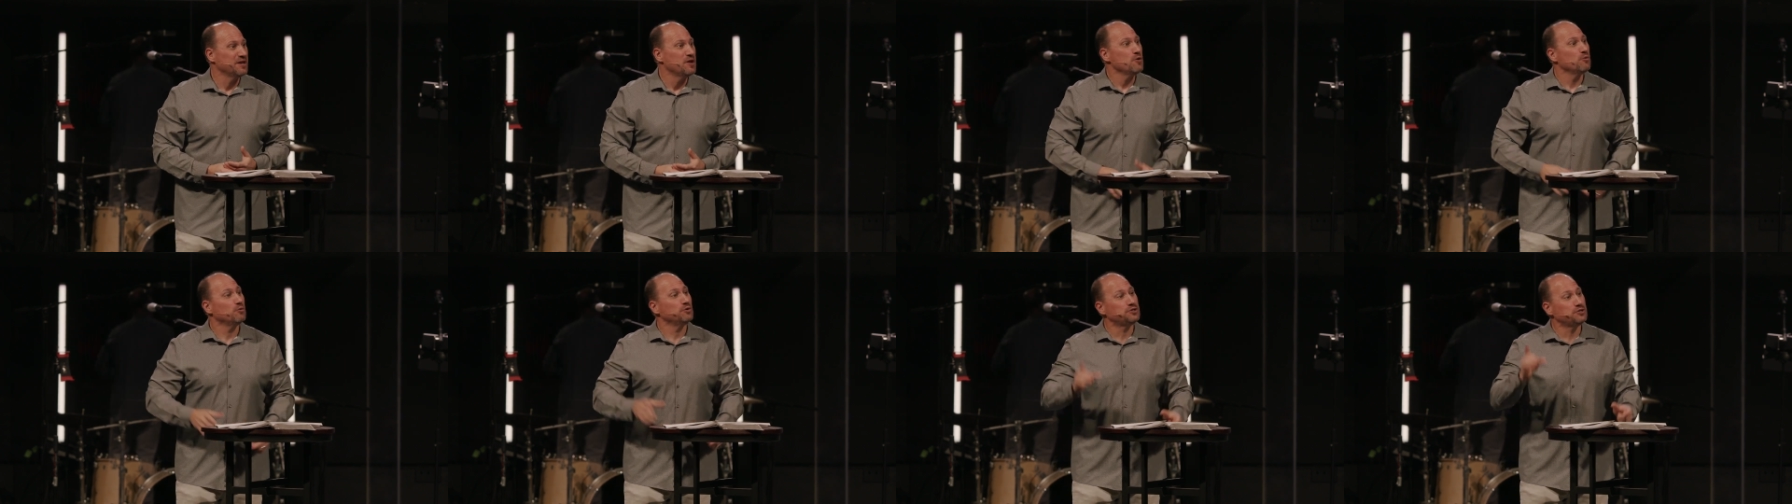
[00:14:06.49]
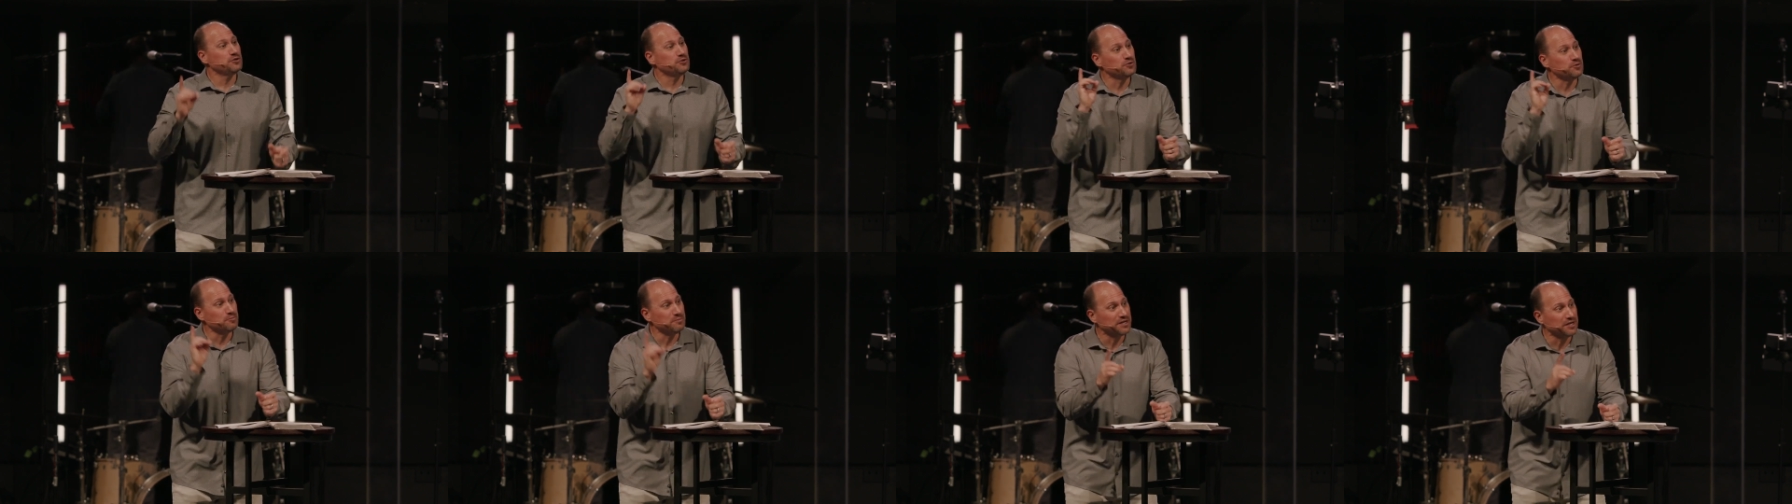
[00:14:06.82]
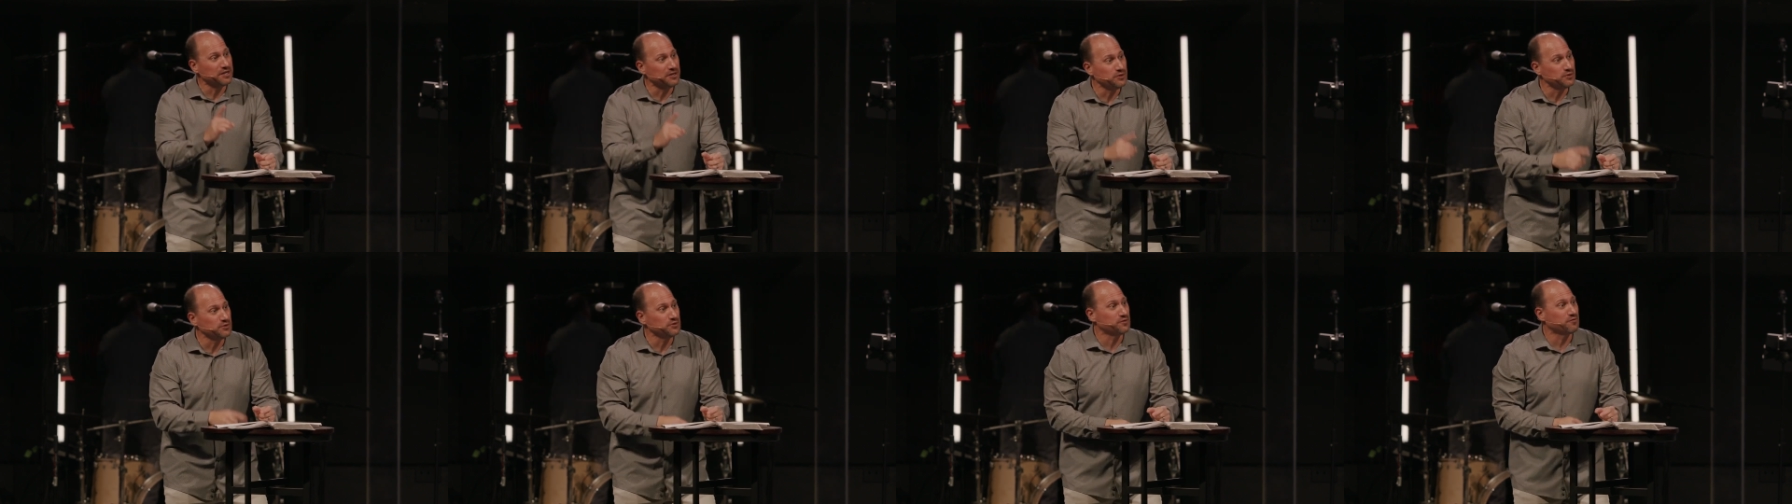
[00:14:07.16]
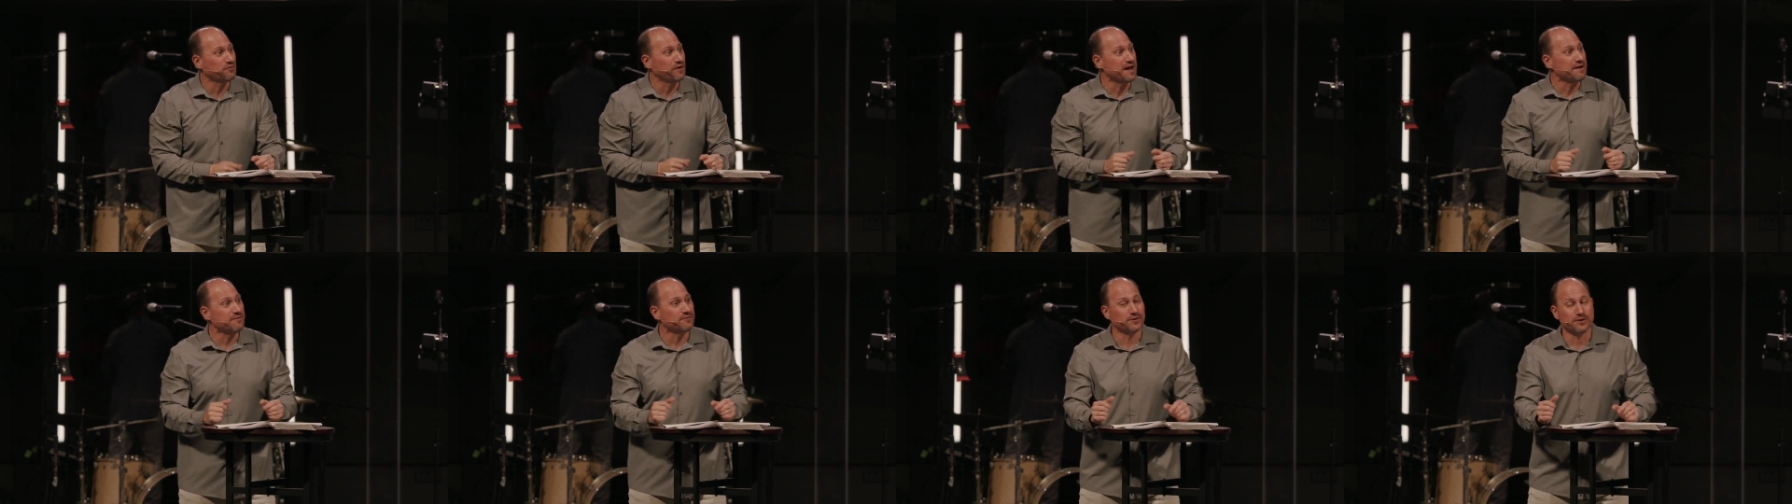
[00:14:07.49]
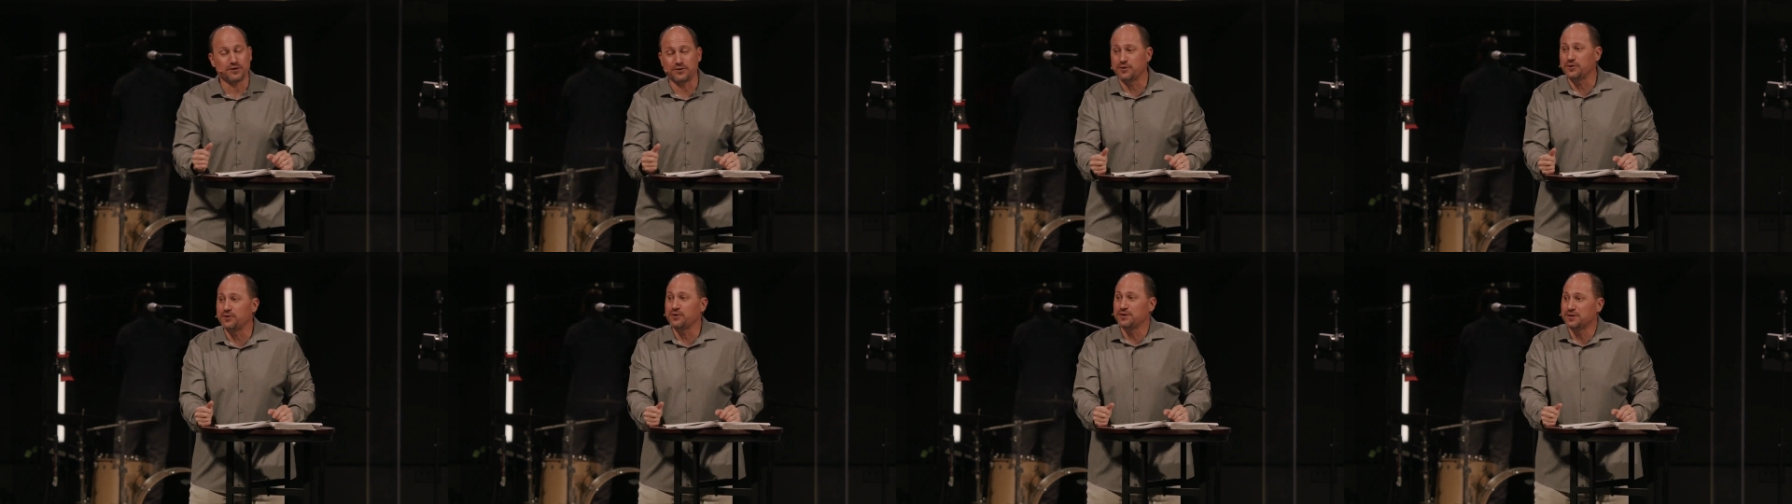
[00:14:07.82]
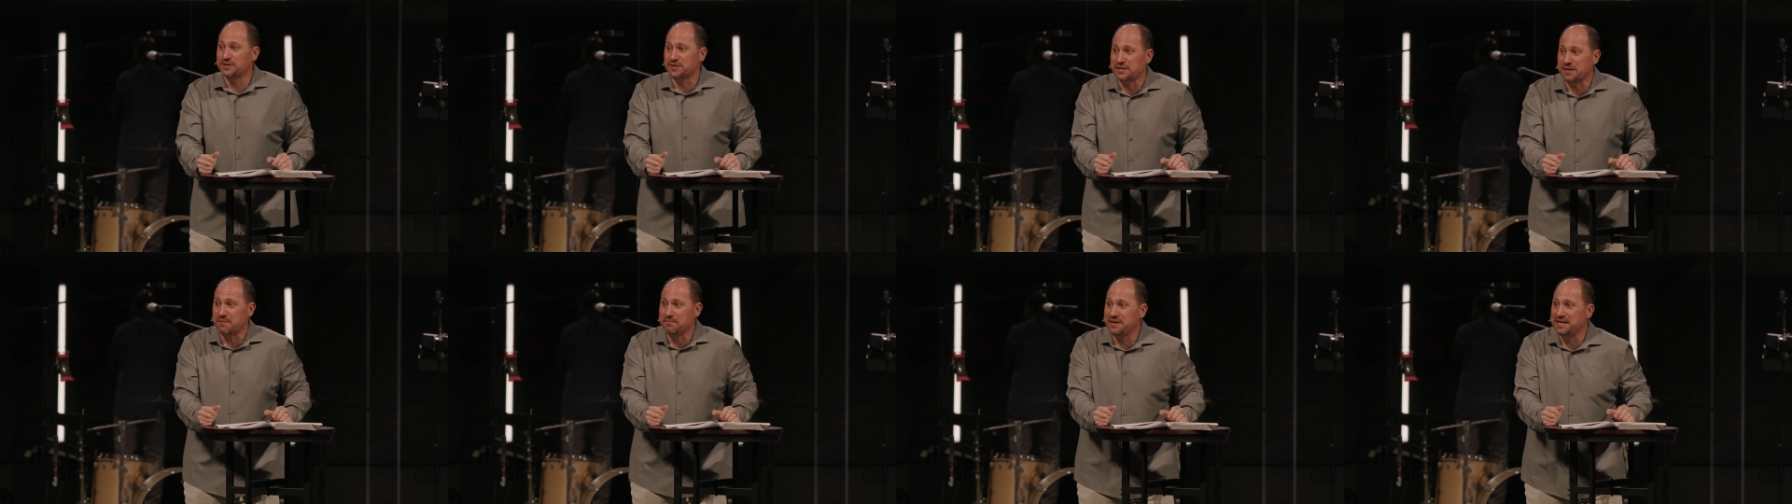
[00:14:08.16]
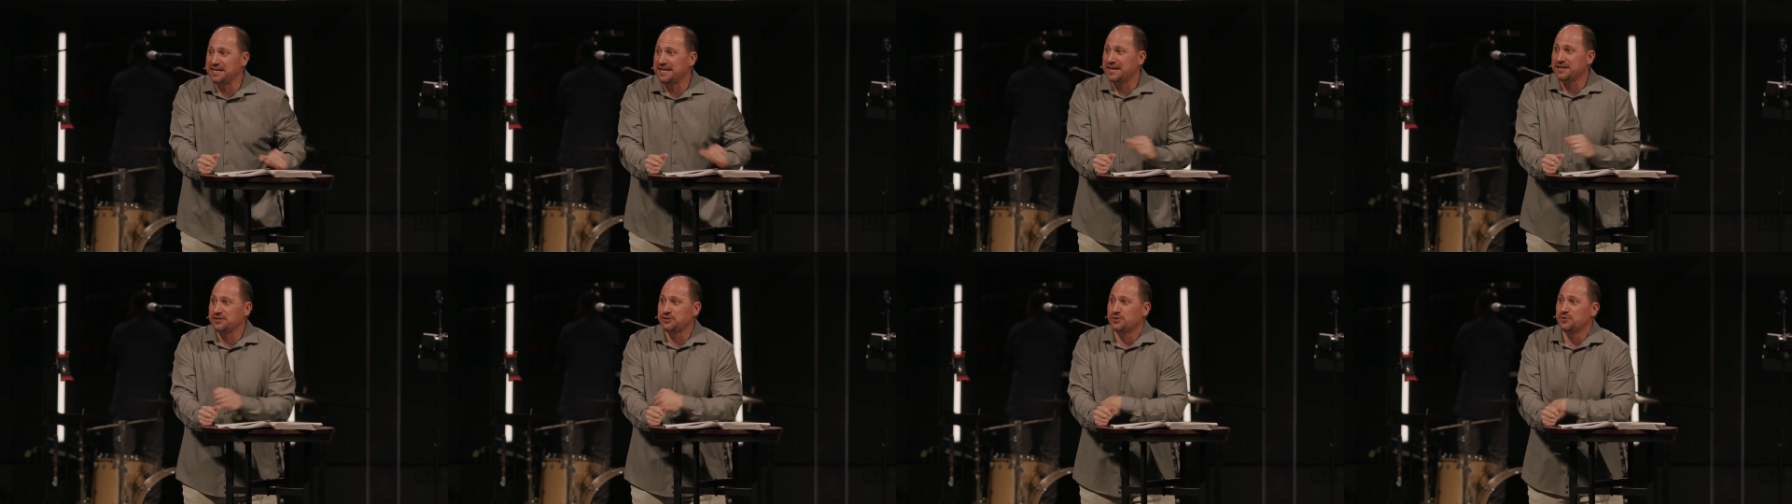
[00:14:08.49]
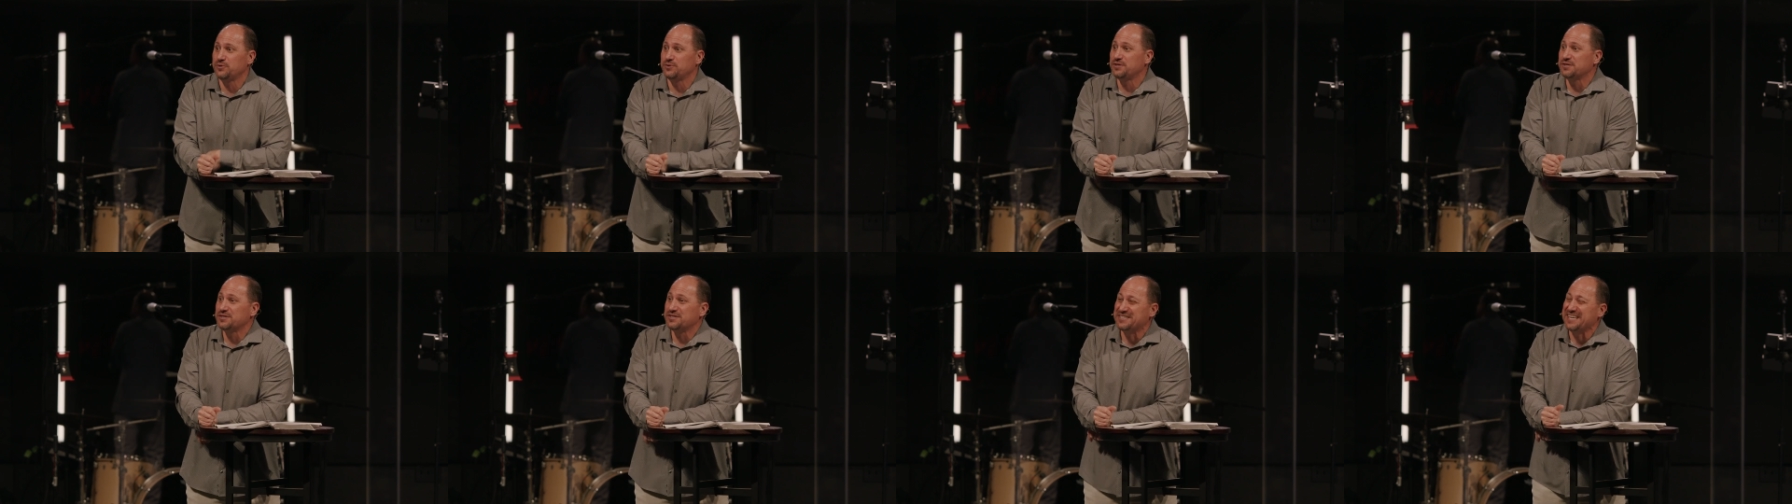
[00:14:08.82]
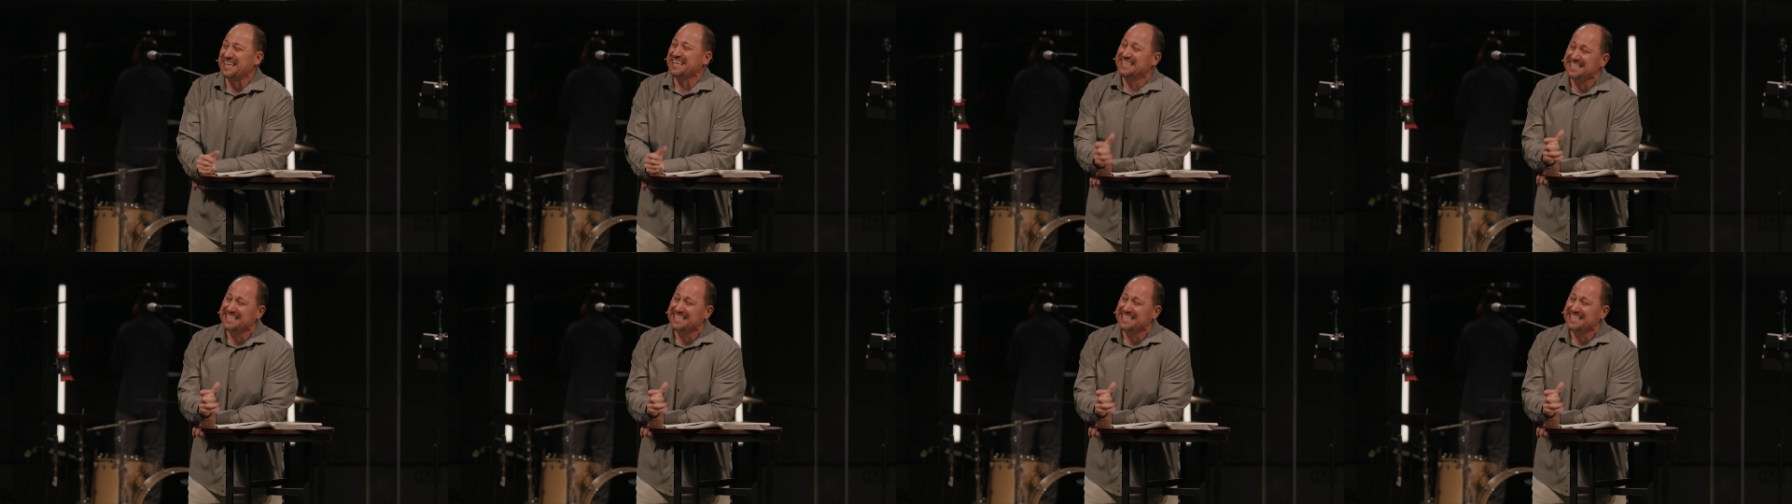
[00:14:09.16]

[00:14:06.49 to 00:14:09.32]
Would you do me a huge favor and turn to somebody next to you and just say,